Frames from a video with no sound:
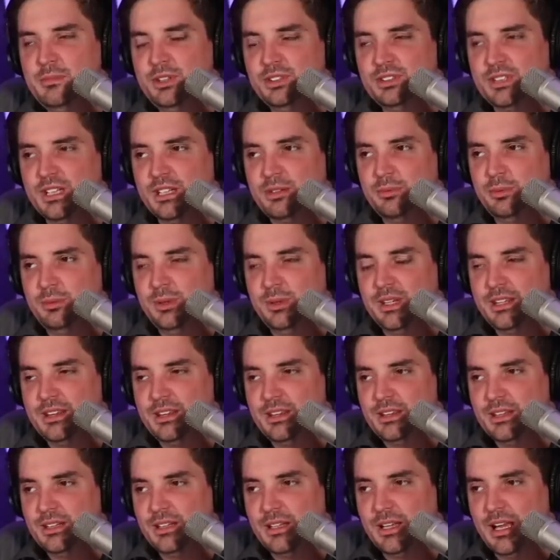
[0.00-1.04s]
music
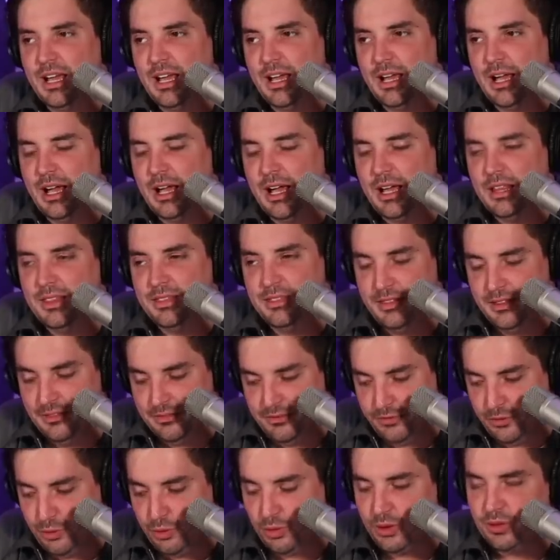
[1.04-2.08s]
with the
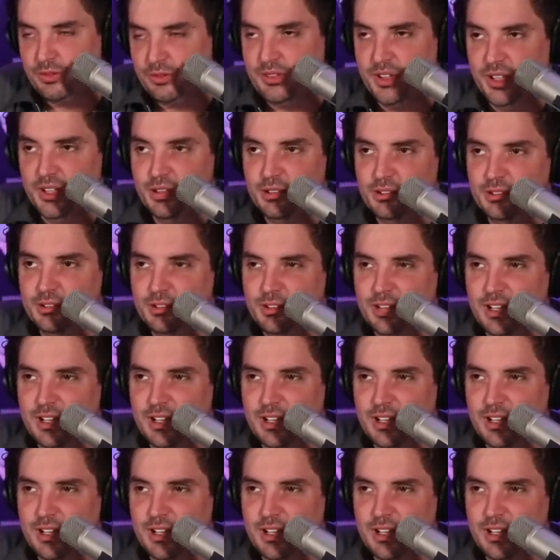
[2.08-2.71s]
four of you,